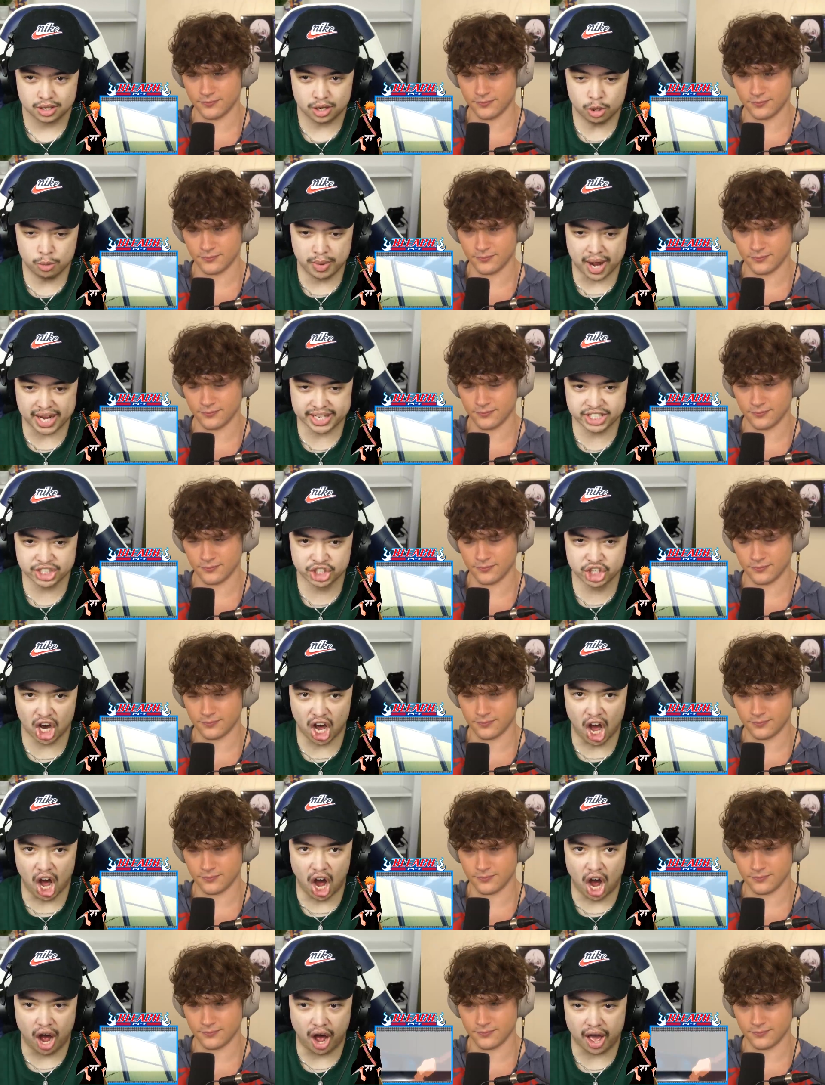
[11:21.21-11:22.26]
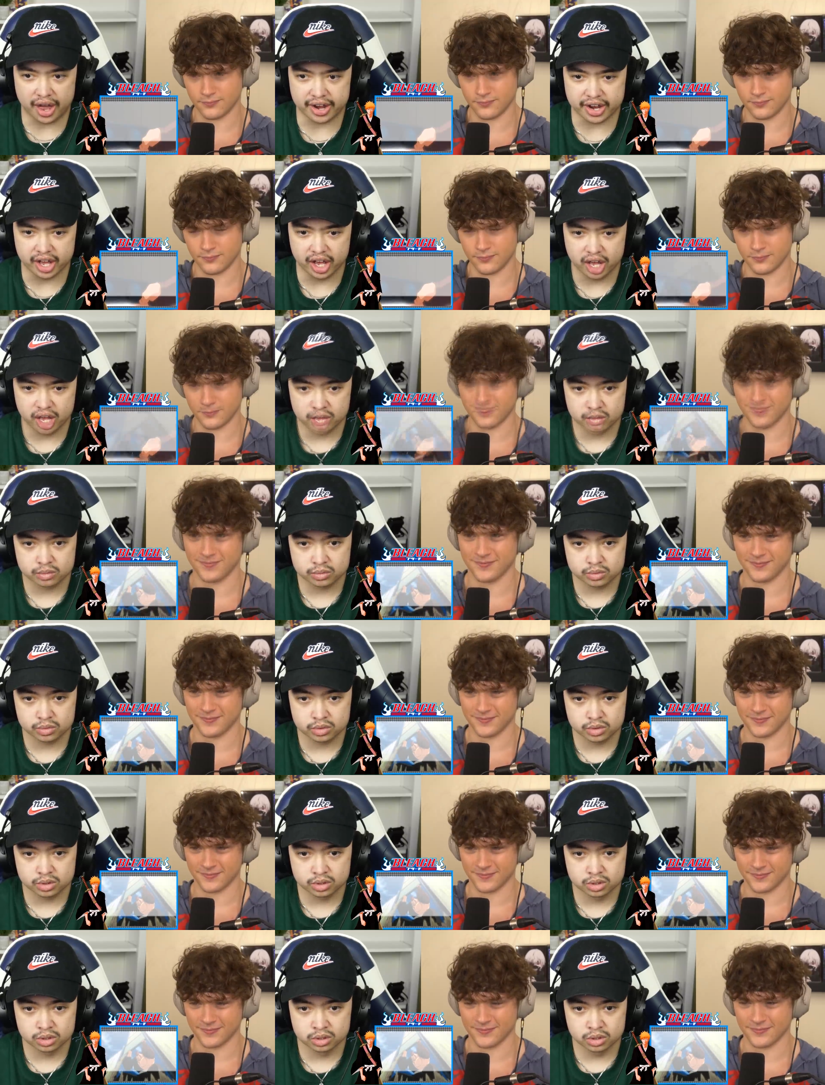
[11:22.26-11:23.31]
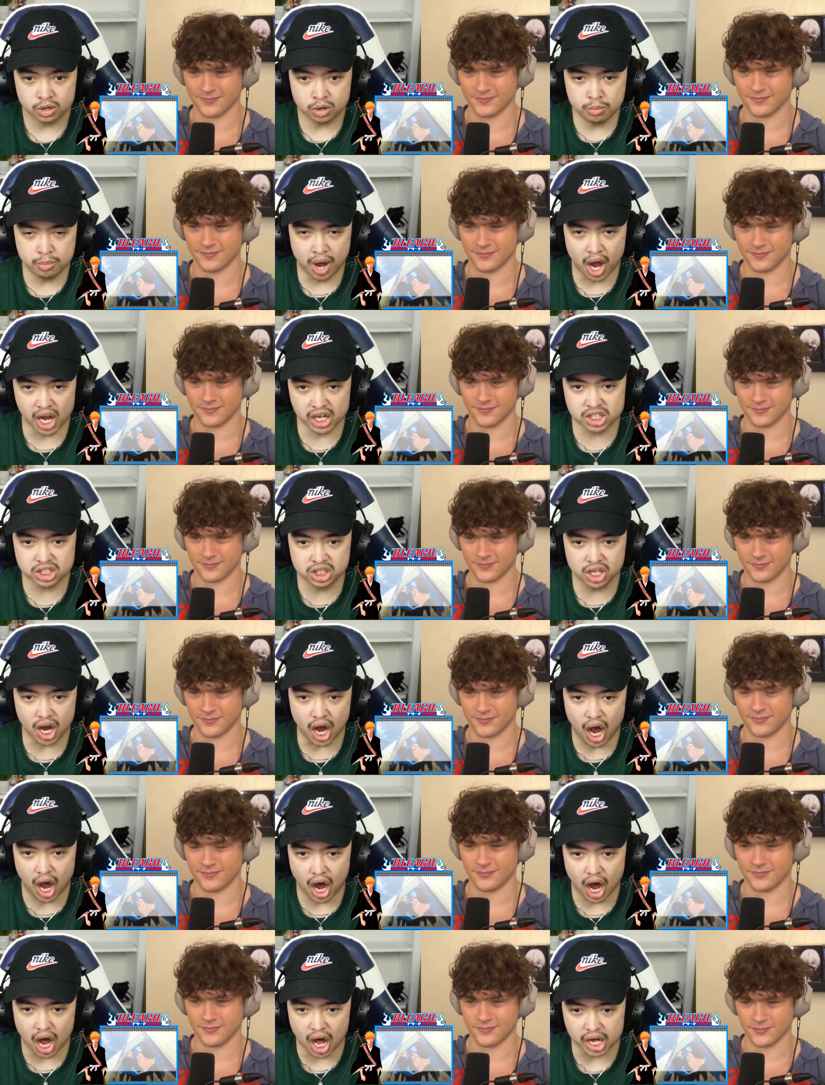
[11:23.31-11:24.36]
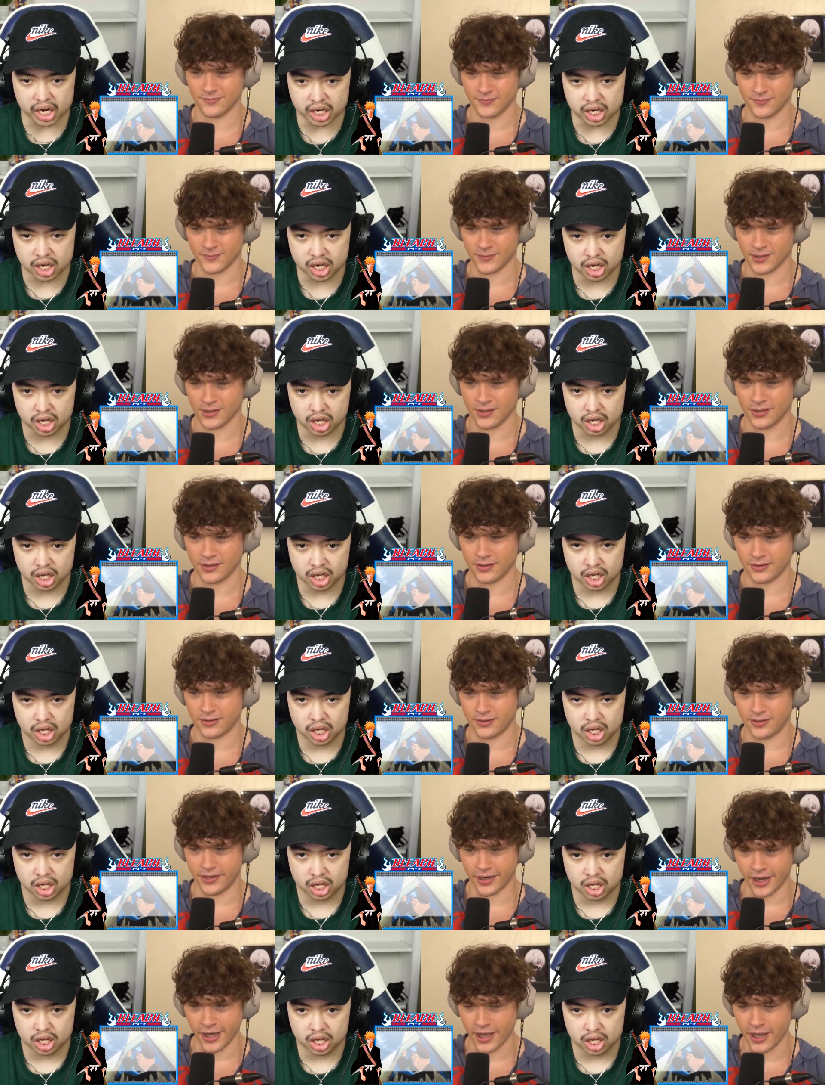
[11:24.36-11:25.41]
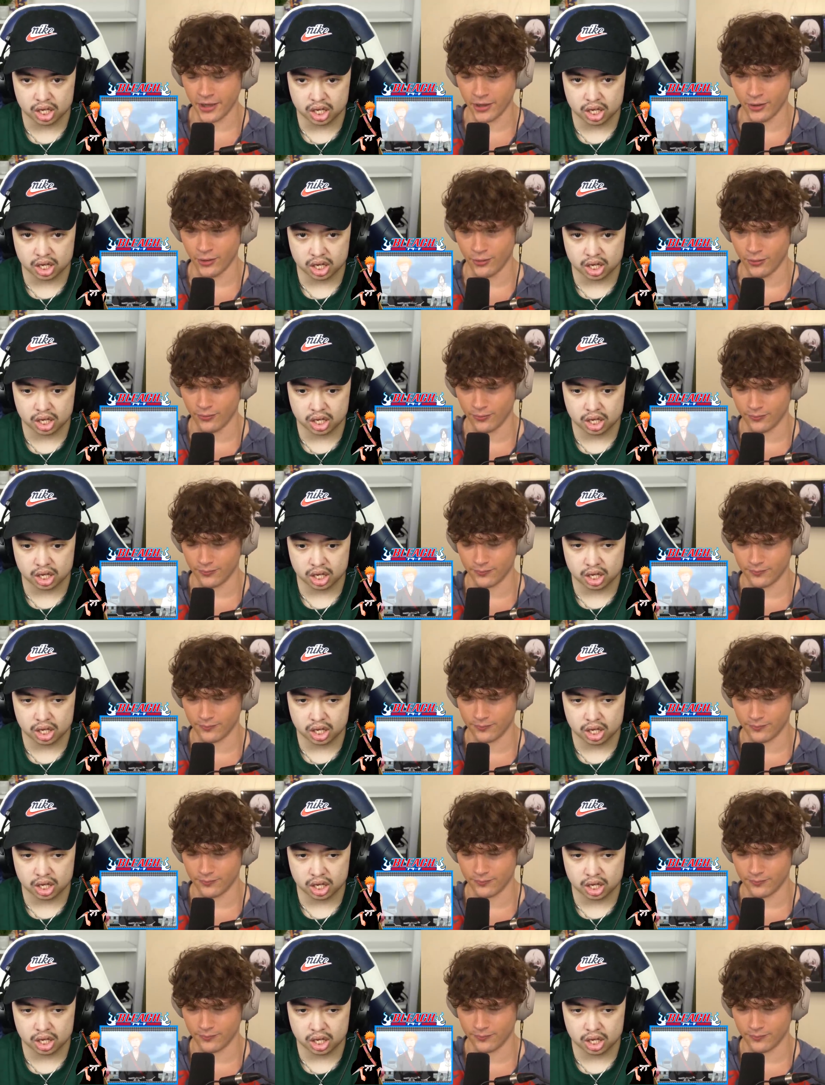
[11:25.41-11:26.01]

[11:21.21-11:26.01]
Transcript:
Speaker 1: Oh my god! Oh my god! Damn!